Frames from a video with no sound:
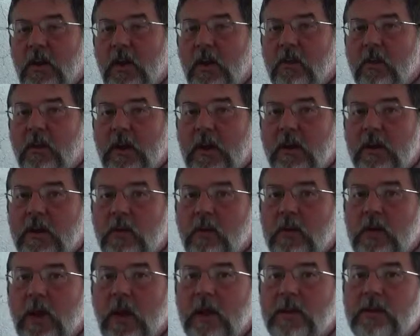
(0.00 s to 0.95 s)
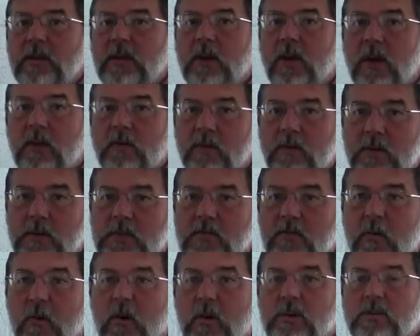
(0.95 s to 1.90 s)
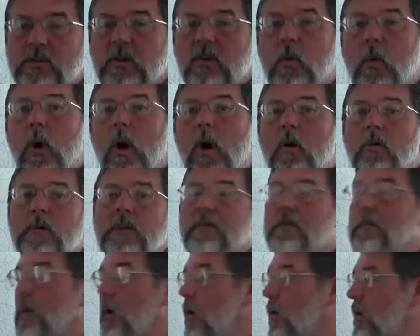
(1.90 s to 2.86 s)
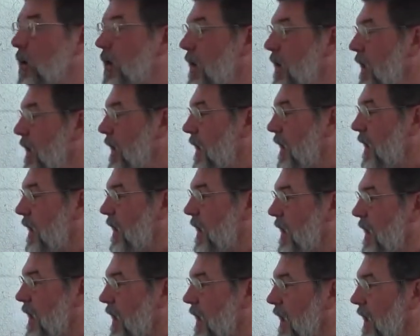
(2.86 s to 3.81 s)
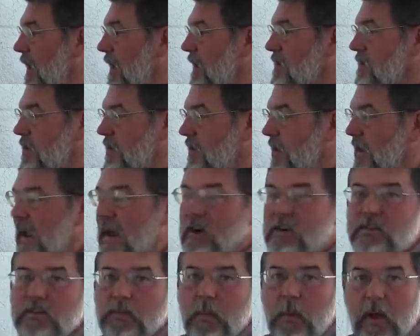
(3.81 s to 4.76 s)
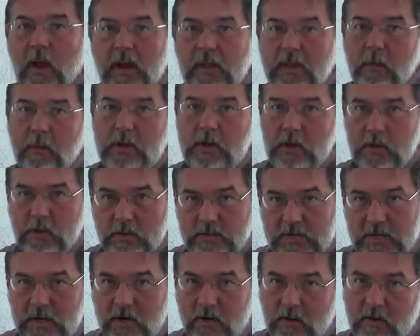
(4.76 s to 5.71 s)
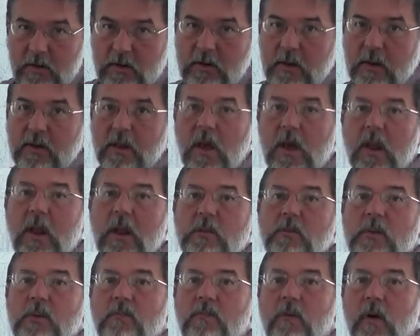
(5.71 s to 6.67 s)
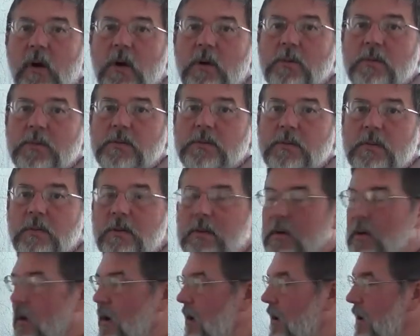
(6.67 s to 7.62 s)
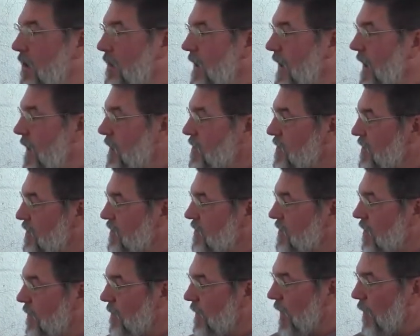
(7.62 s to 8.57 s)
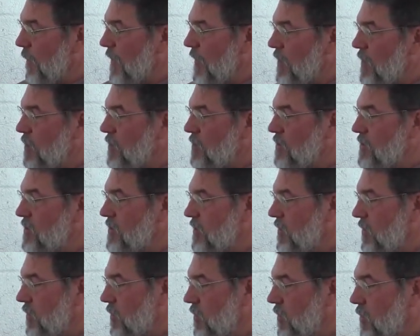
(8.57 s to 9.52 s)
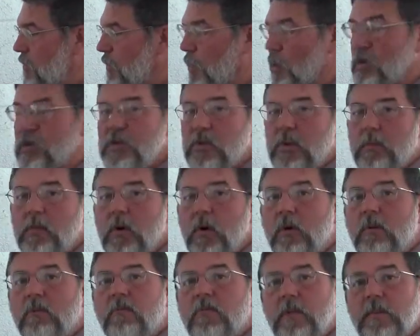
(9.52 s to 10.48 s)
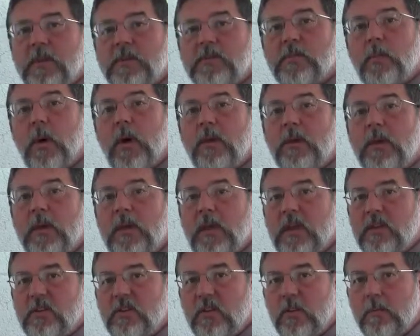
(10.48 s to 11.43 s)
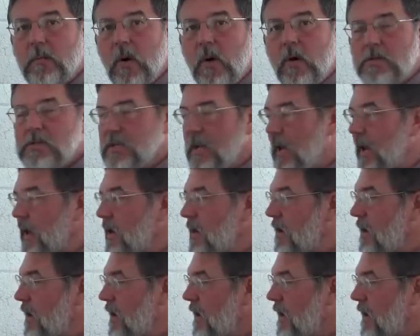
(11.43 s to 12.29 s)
Another area we like to cover as far as our quality of milk is the air supply that we use here on the non-electric farms. The air system that we use to push the milk from the Sputnik into the bulk tank.